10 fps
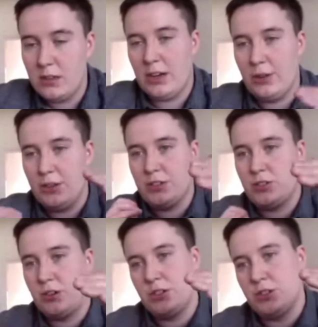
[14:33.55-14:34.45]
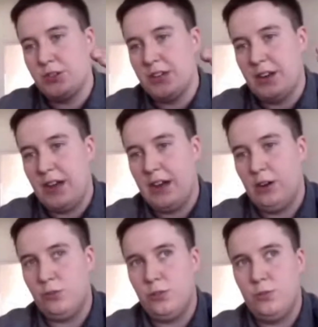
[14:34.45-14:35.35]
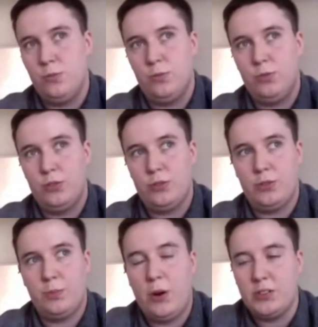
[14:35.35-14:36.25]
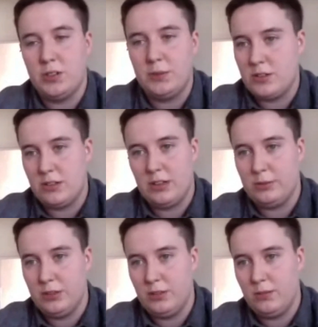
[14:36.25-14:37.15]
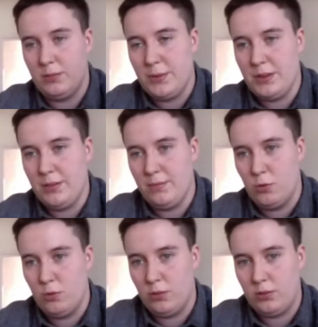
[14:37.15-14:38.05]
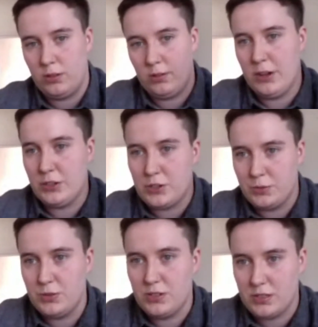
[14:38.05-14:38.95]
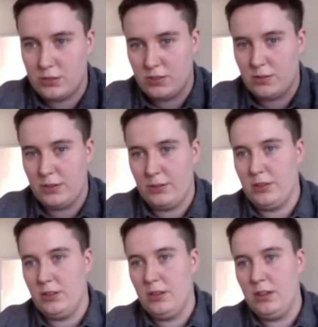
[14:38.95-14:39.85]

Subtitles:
how they structure it and how you could possibly do that with maybe more commercial music or something with